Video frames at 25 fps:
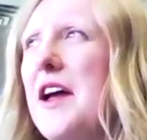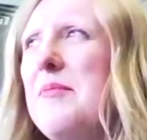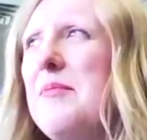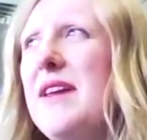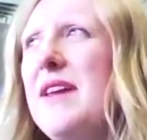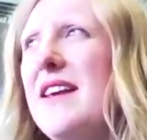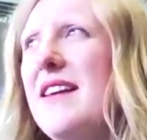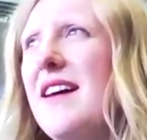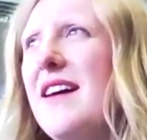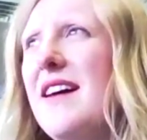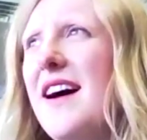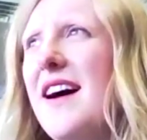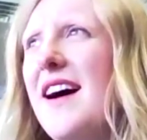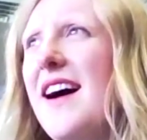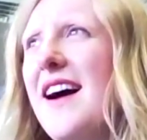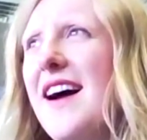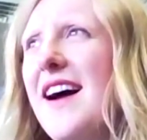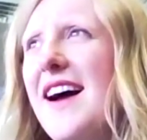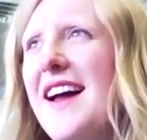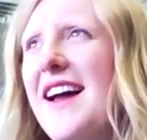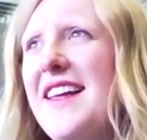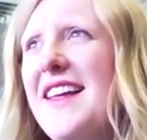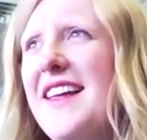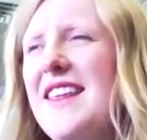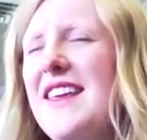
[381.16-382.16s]
mean,
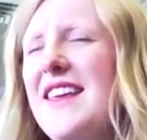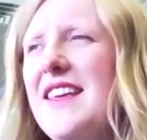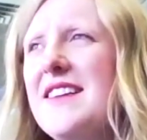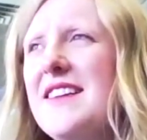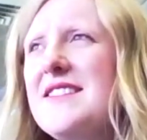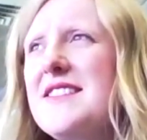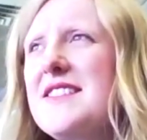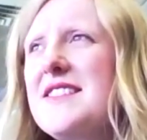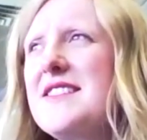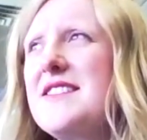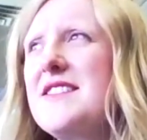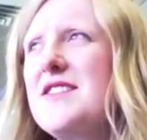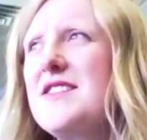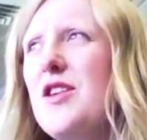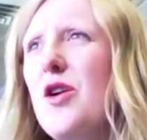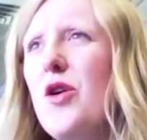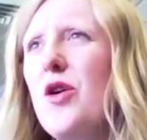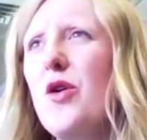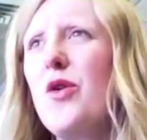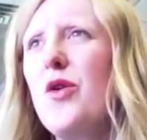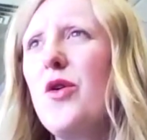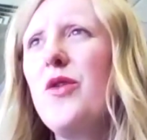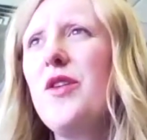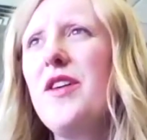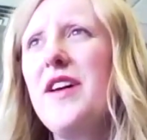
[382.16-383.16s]
I think it's
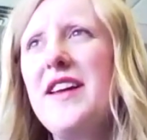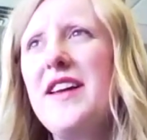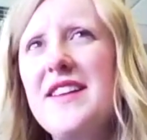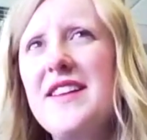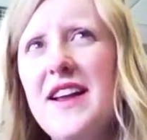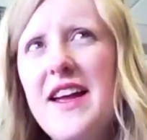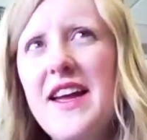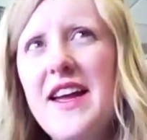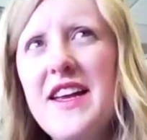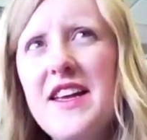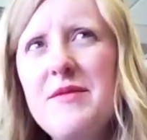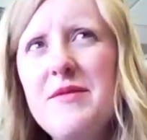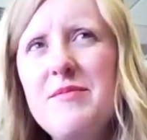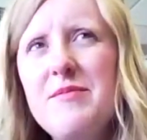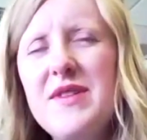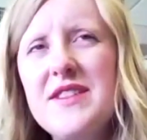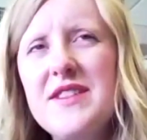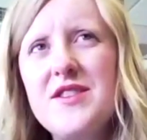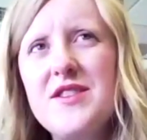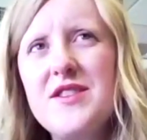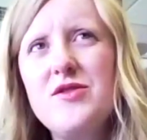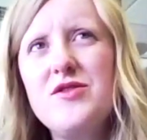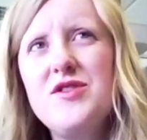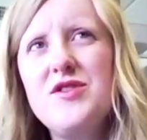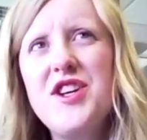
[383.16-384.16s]
so, it can be
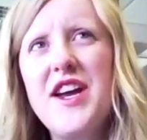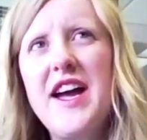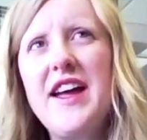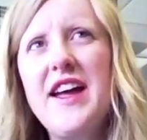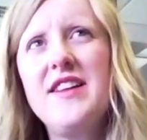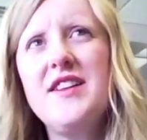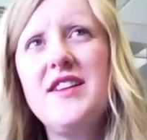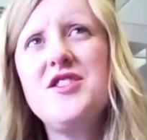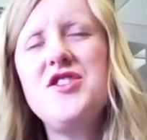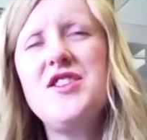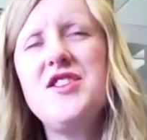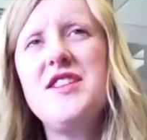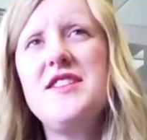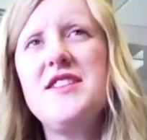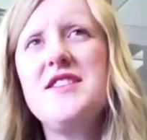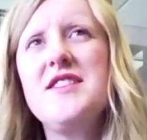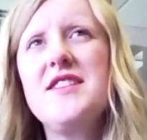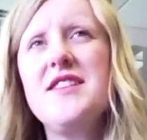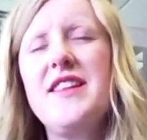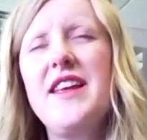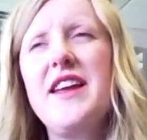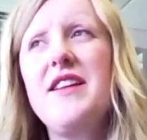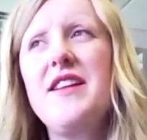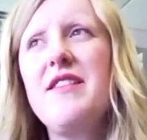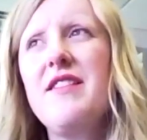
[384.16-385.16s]
so challenging to
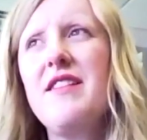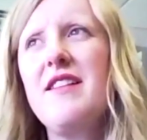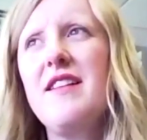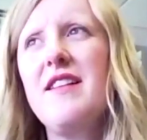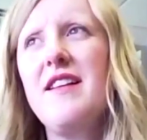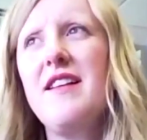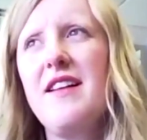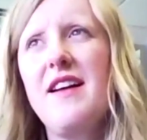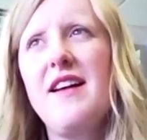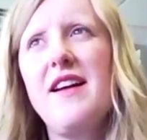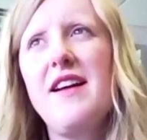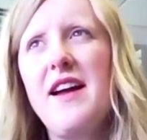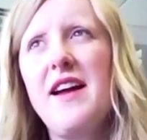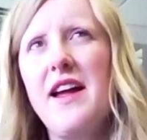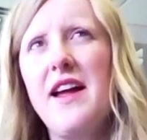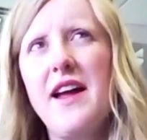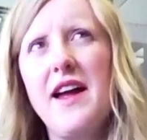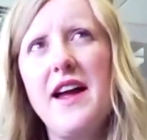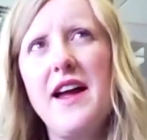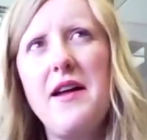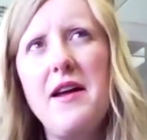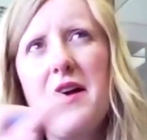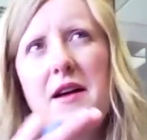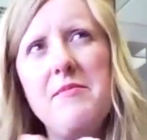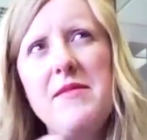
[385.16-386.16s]
like,
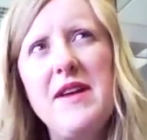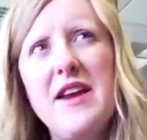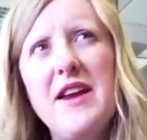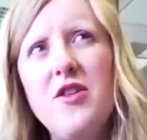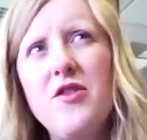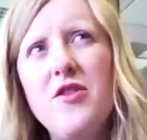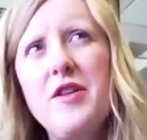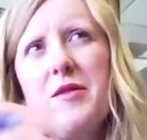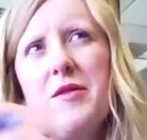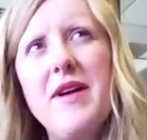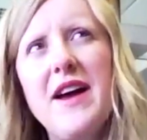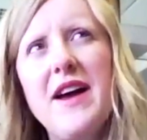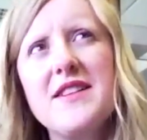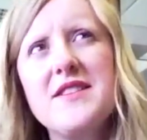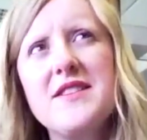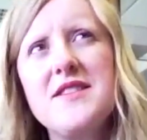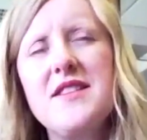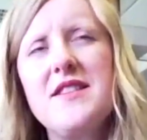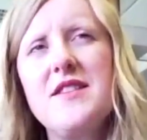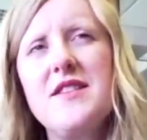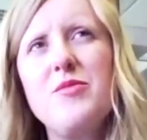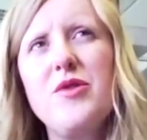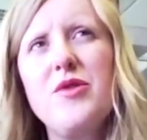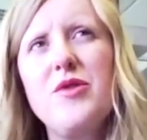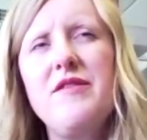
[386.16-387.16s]
I mean, going back to
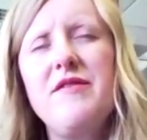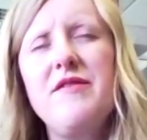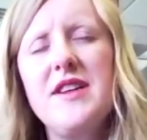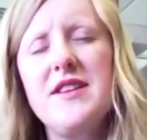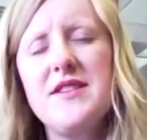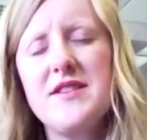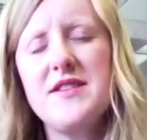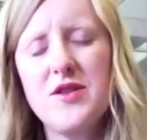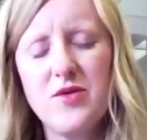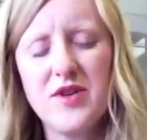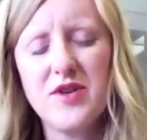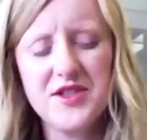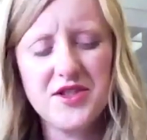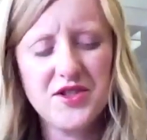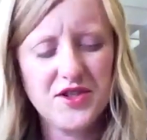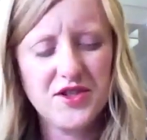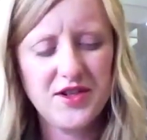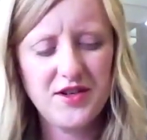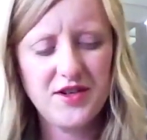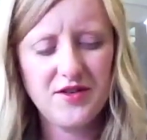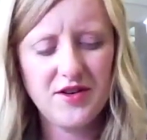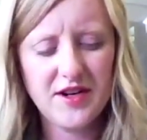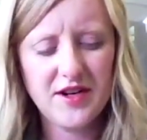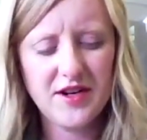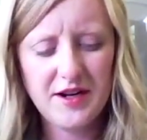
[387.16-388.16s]
the previous
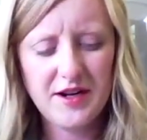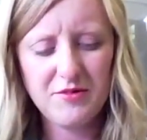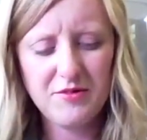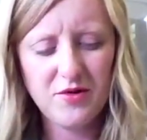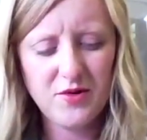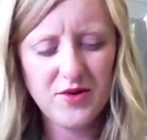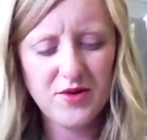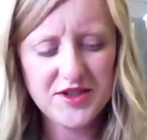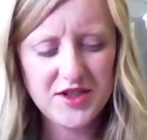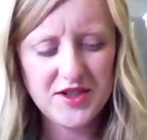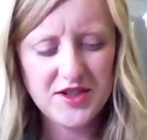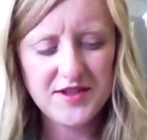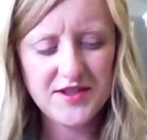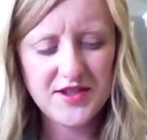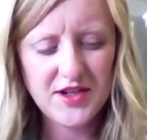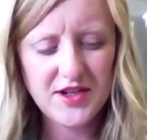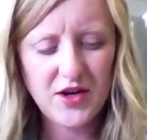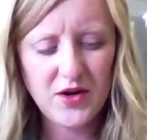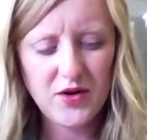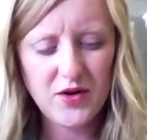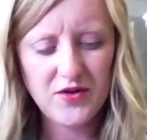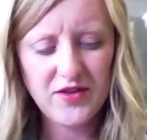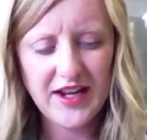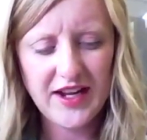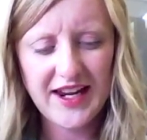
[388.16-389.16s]
question or a couple questions
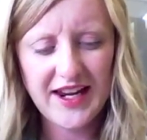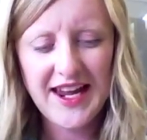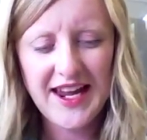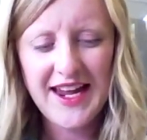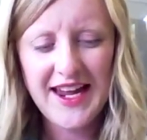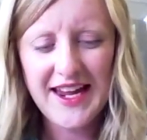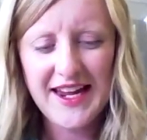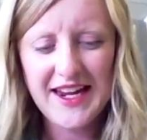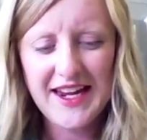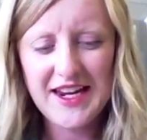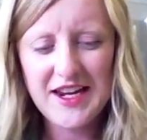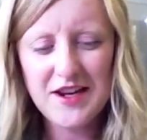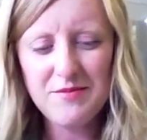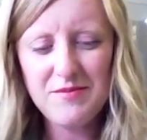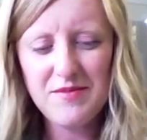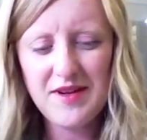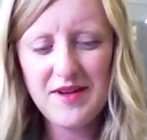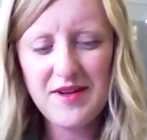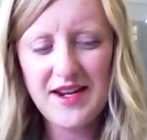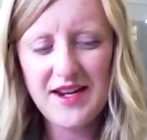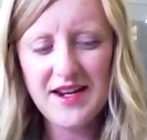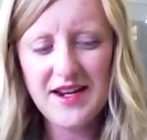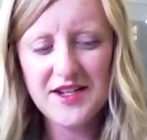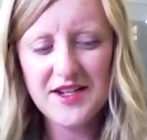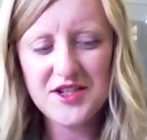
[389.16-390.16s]
ago, like it can
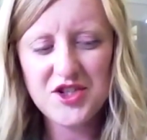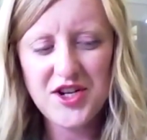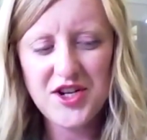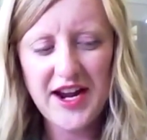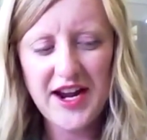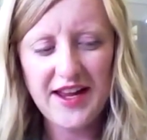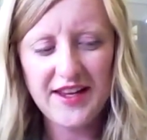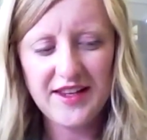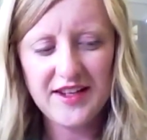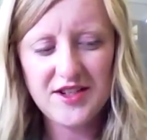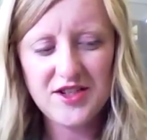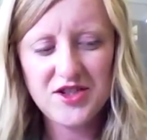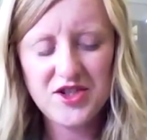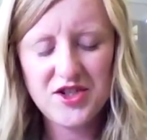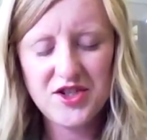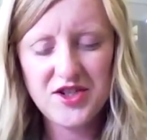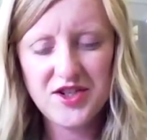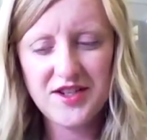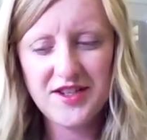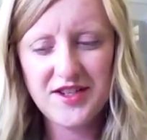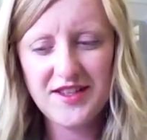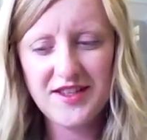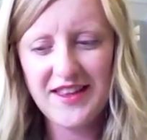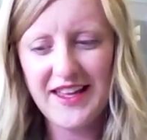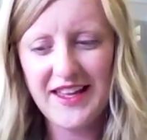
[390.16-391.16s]
be a challenge
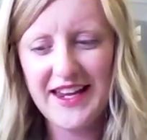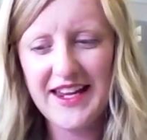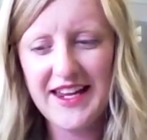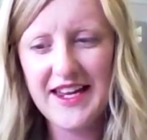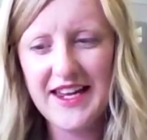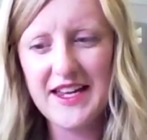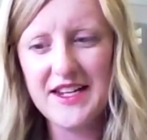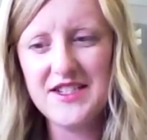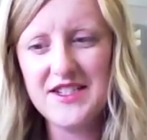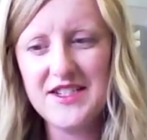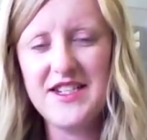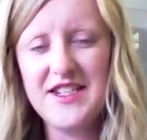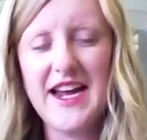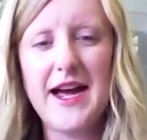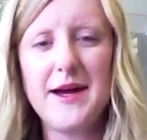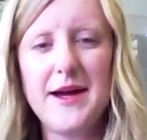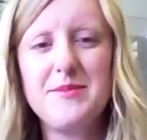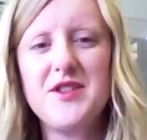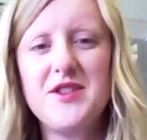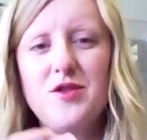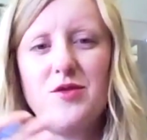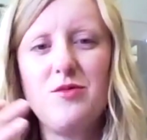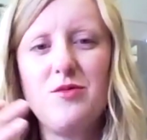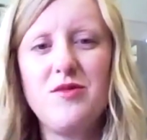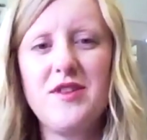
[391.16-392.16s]
to like adapt
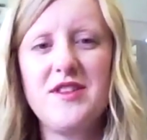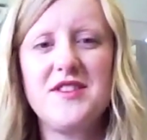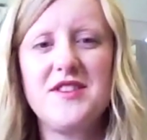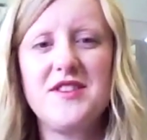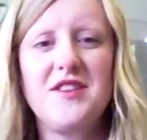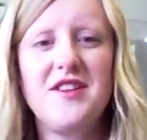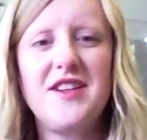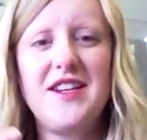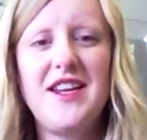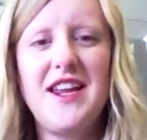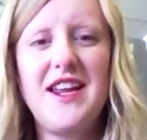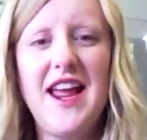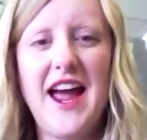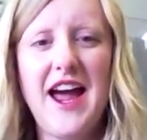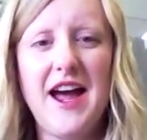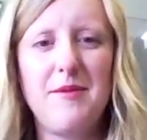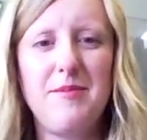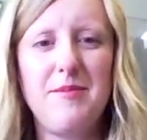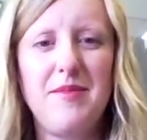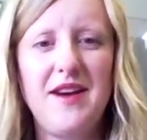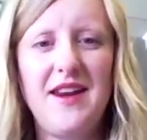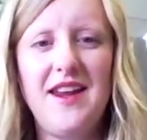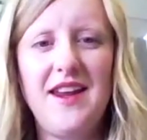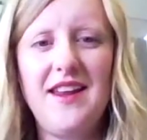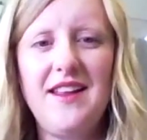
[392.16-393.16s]
to what's already
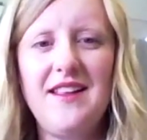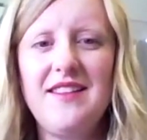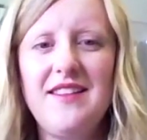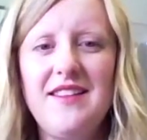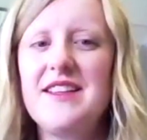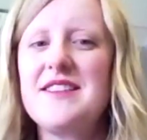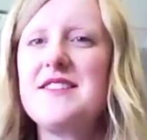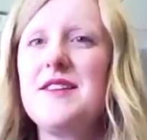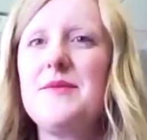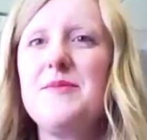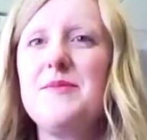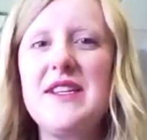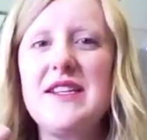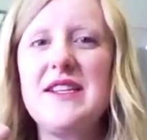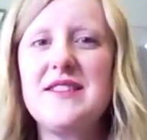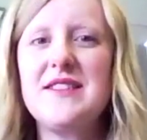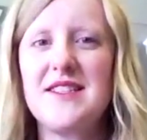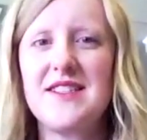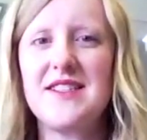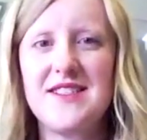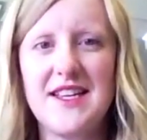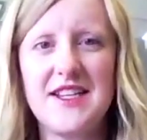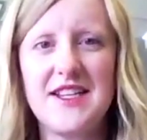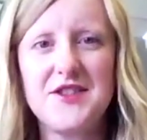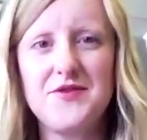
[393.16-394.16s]
happening, like something
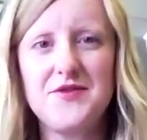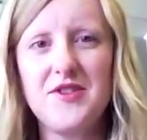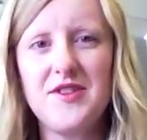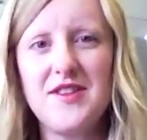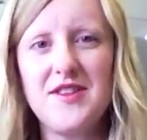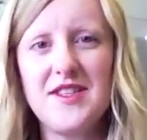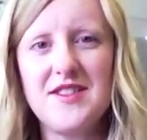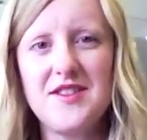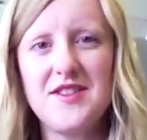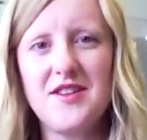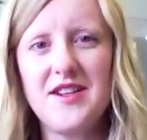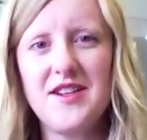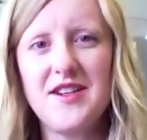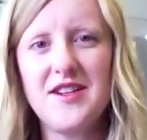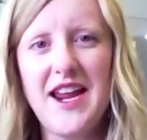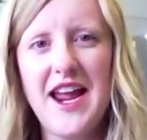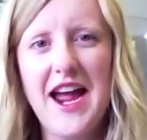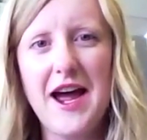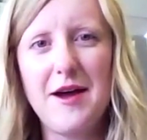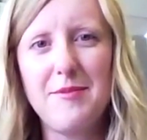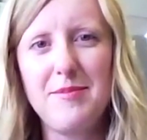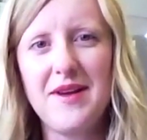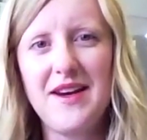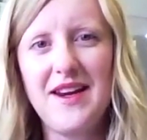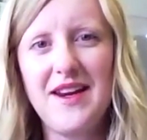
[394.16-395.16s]
successful that's already
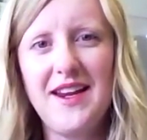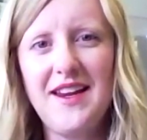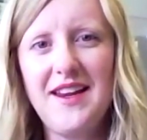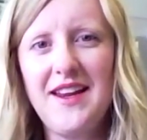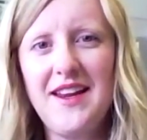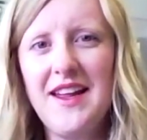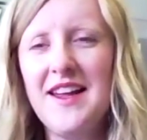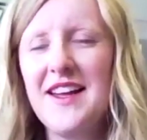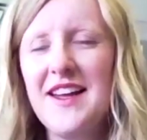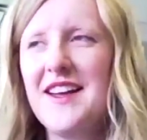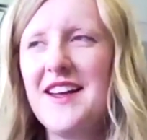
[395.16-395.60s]
happening,